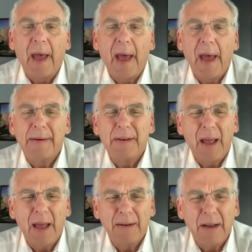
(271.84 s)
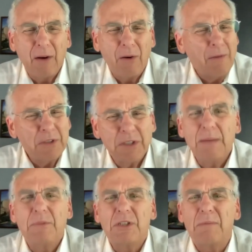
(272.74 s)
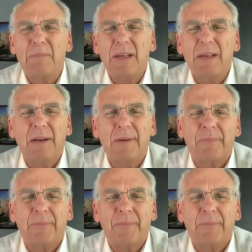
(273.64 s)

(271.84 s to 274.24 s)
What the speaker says: and often seems to be